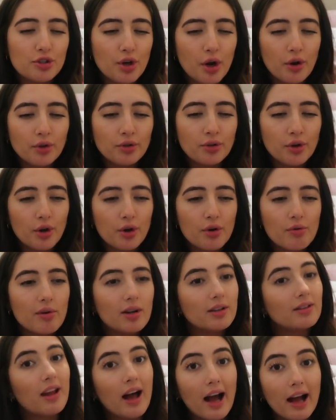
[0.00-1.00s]
don't know
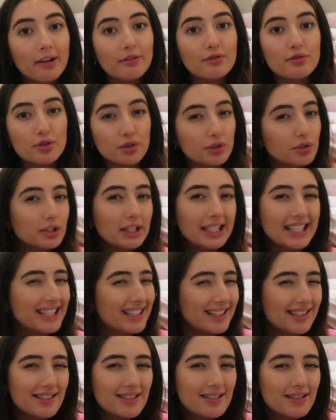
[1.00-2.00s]
what life truly
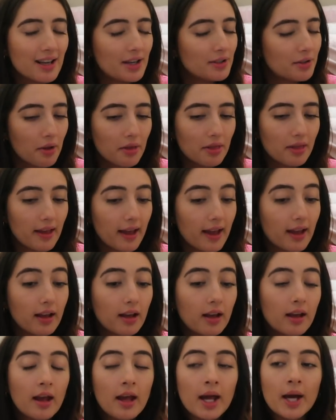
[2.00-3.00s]
is, I don't
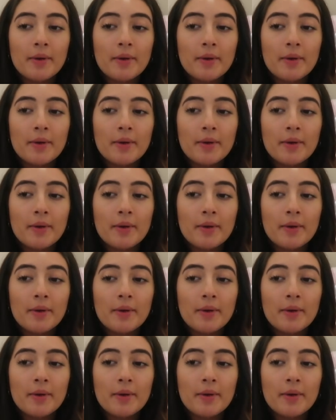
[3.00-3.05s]
think,